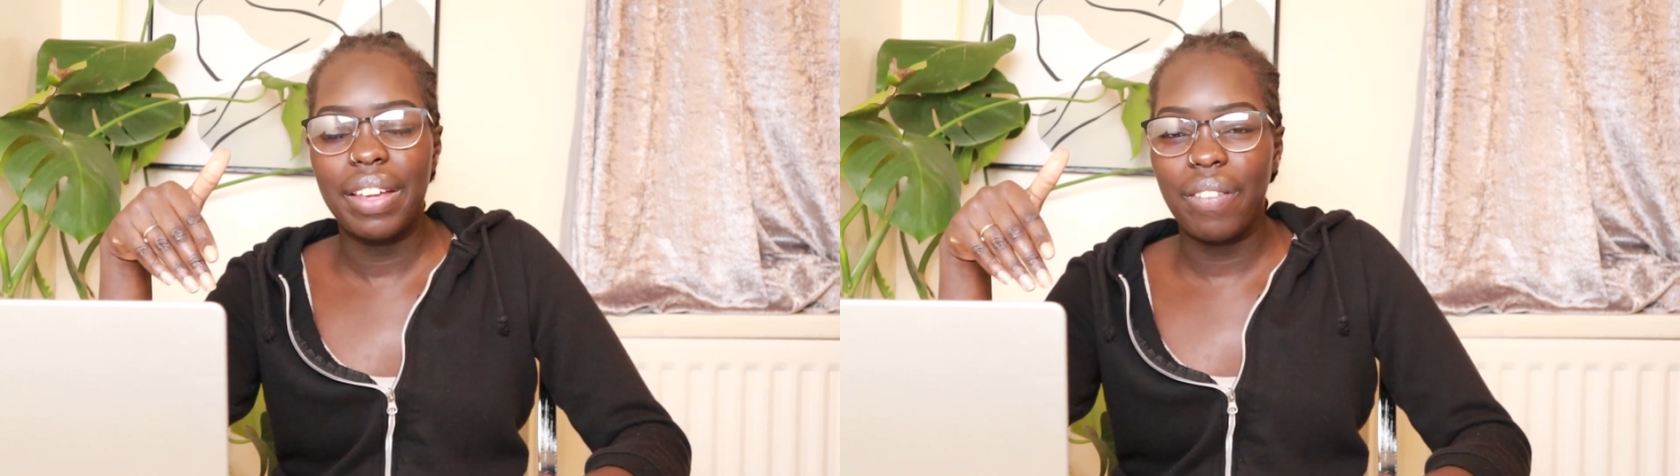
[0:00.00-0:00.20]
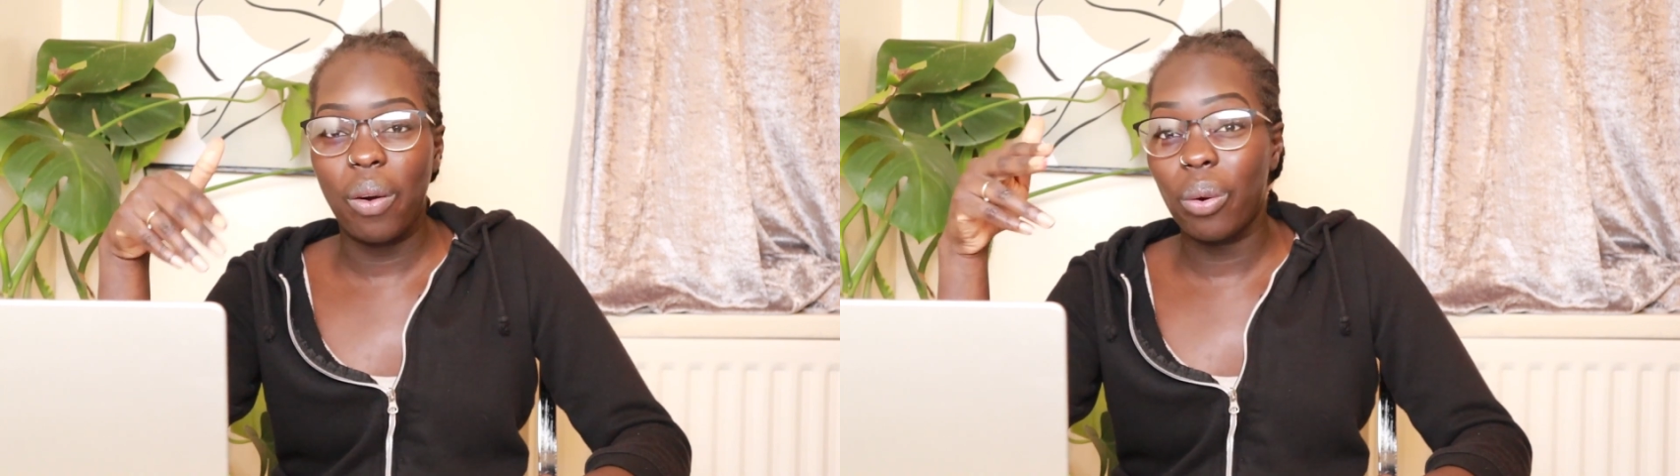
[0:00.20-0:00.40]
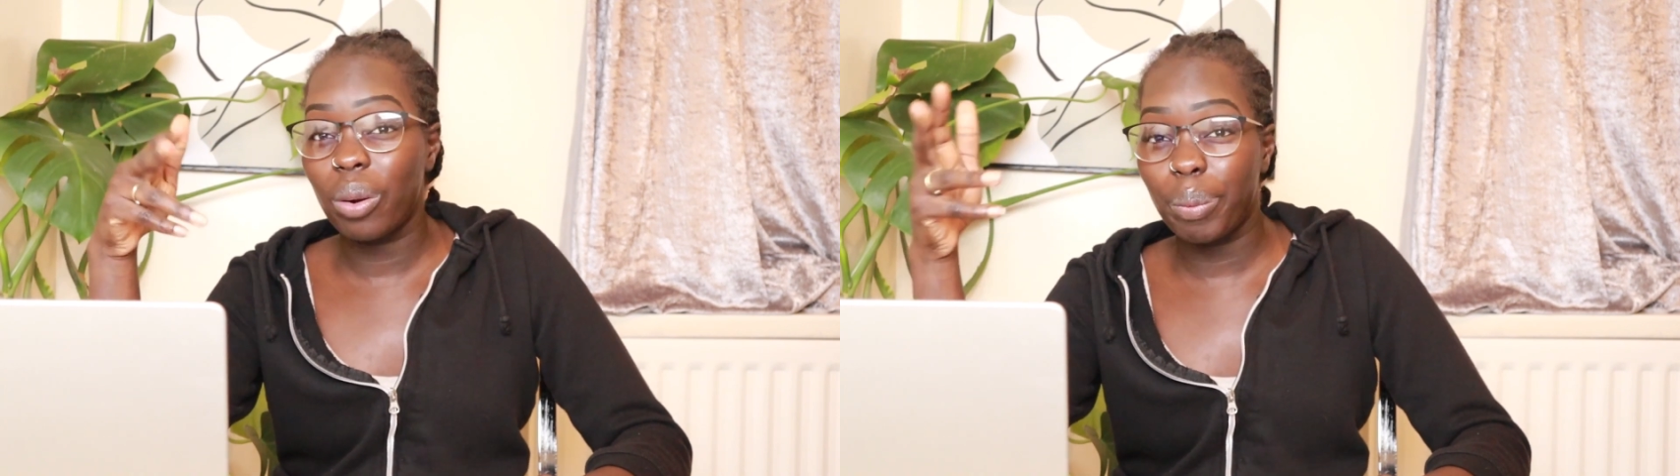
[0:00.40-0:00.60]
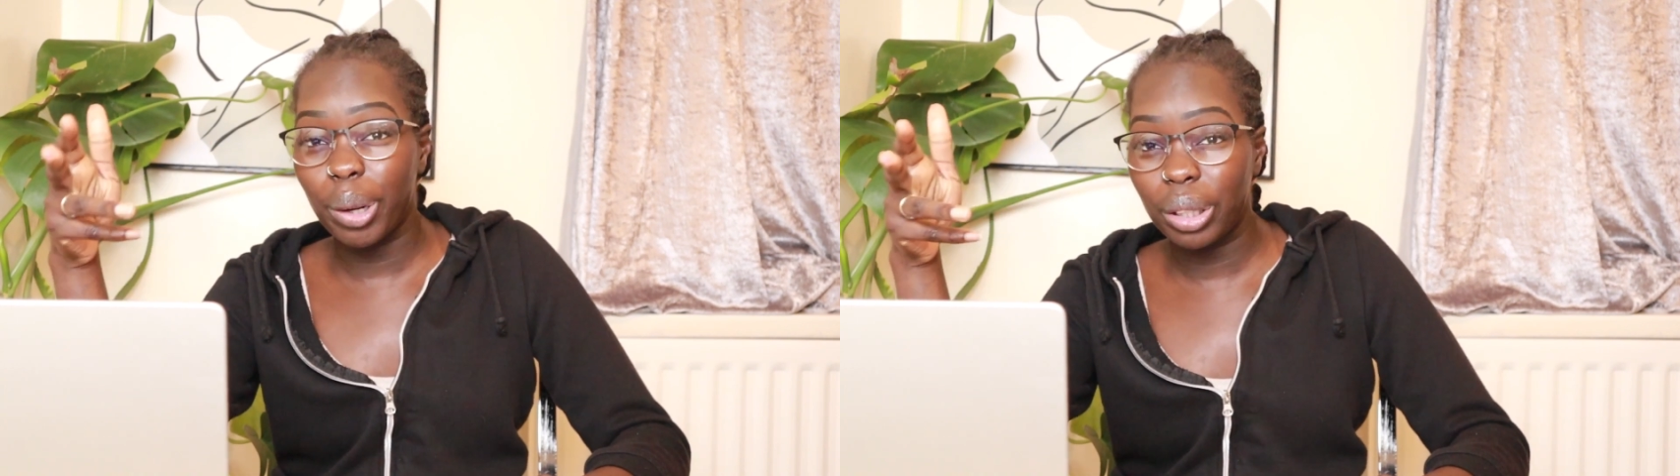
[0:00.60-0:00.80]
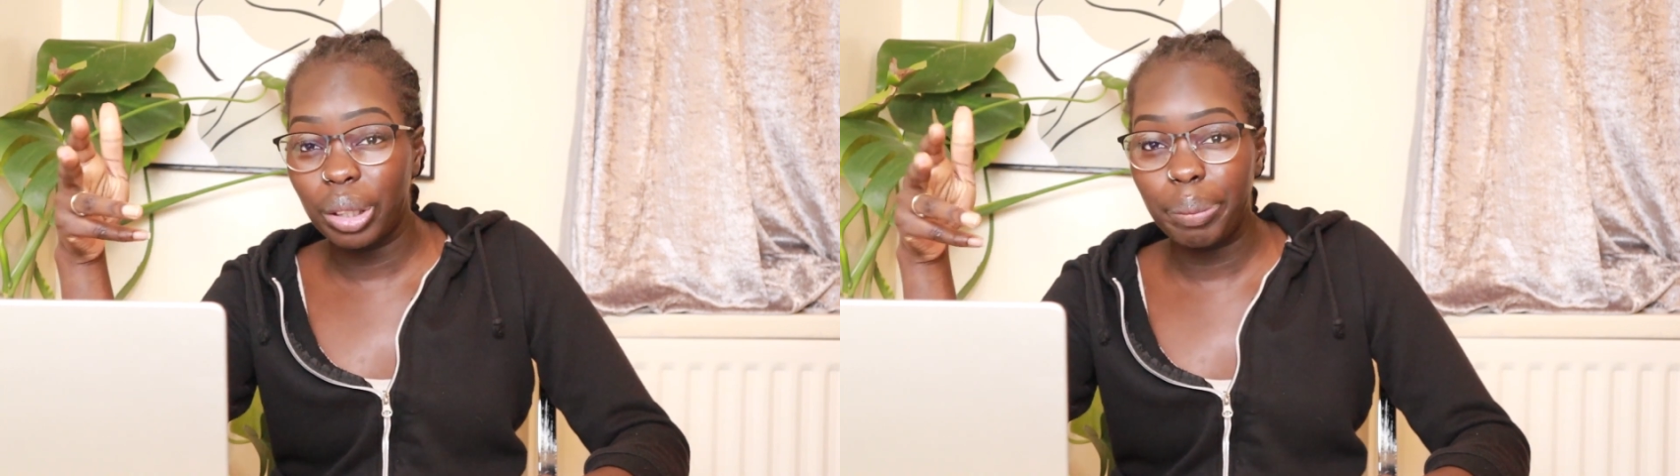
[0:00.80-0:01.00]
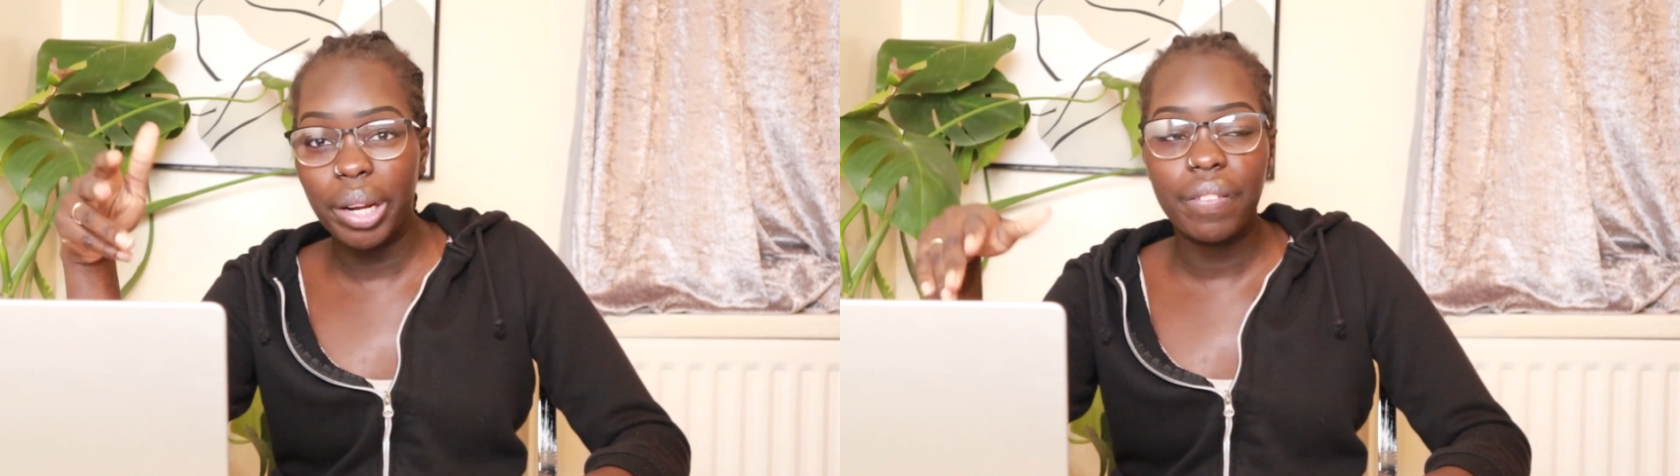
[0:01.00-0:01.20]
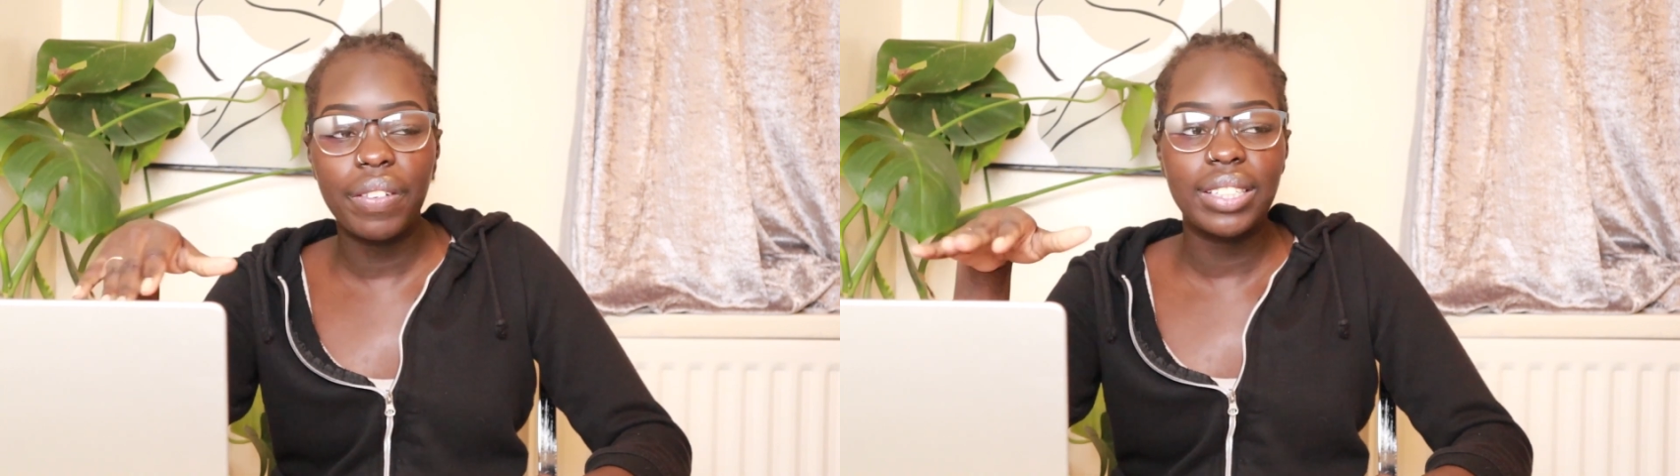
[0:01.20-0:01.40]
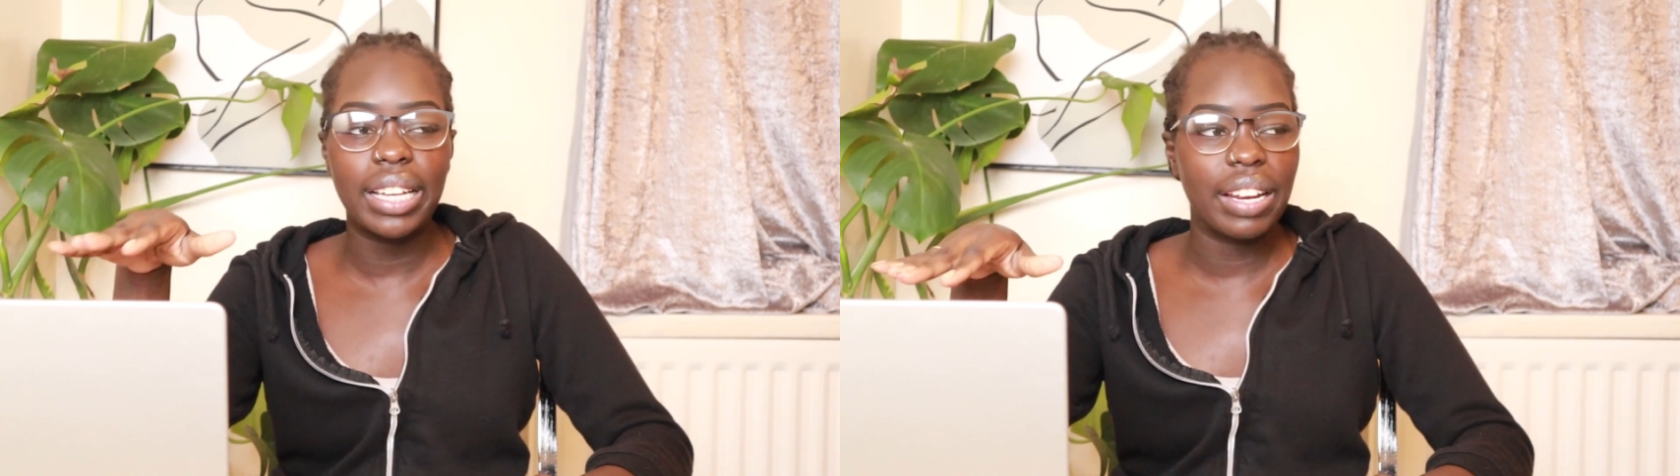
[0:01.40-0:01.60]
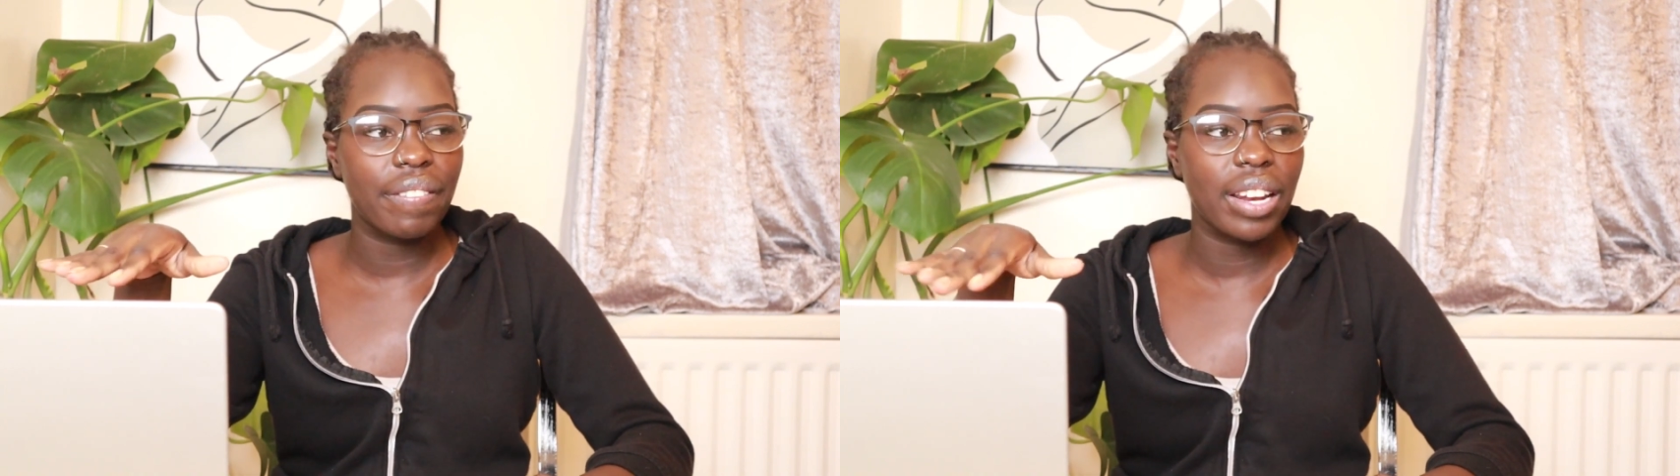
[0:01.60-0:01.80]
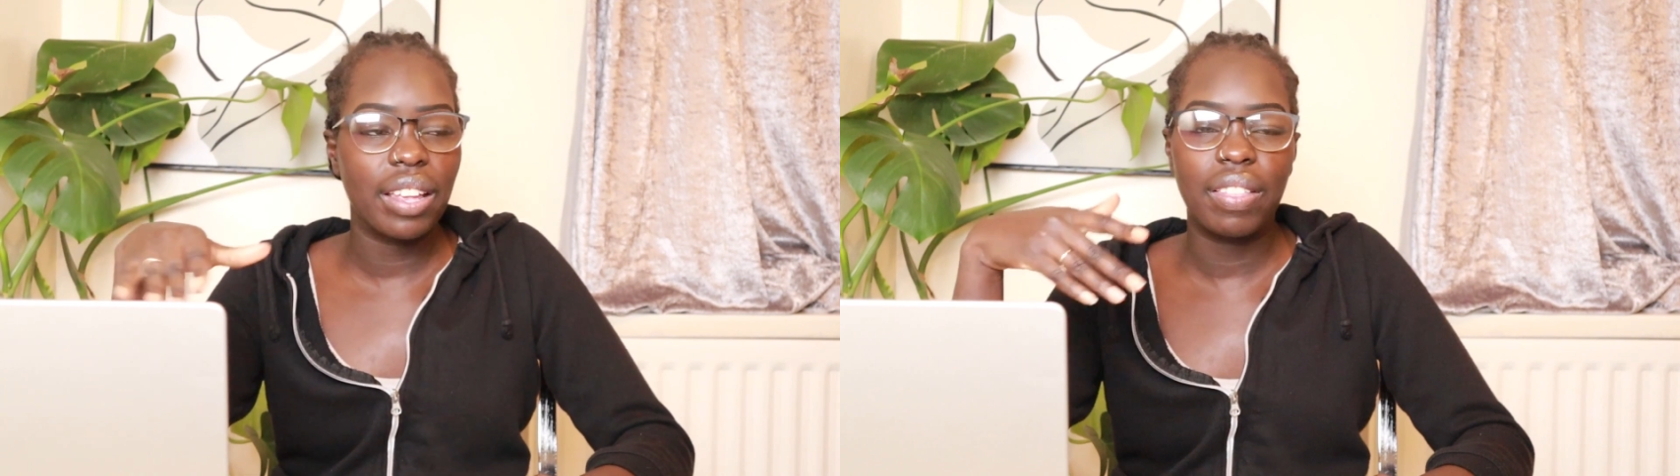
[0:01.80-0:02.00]
or part of your benefits, and if
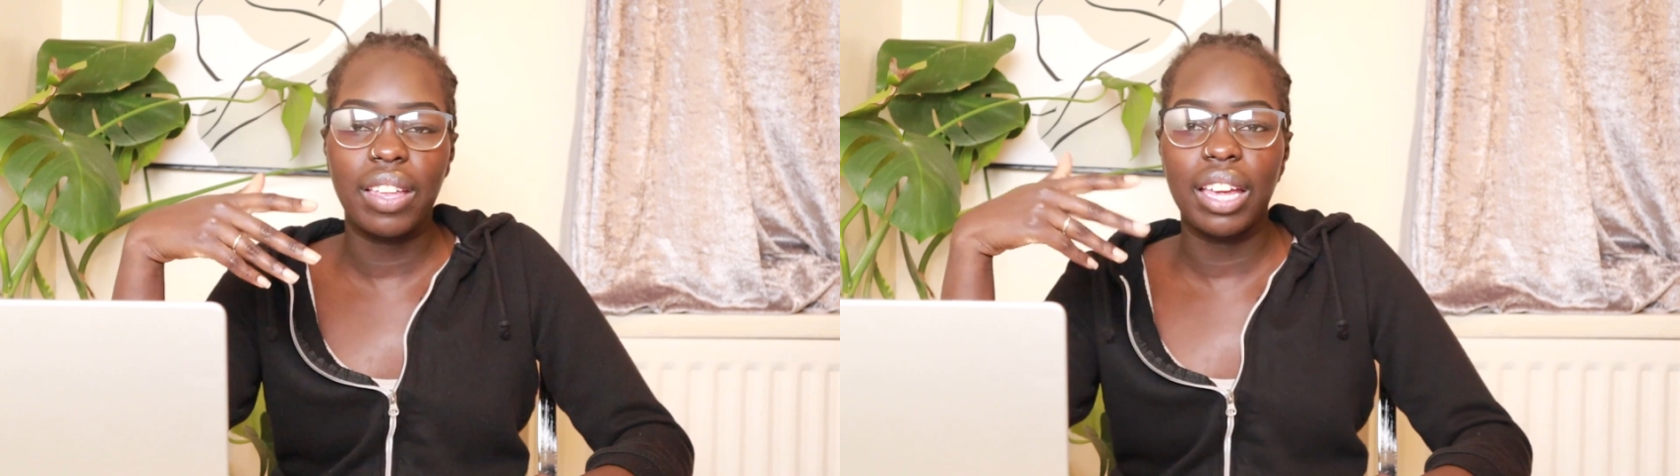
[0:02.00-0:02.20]
anything,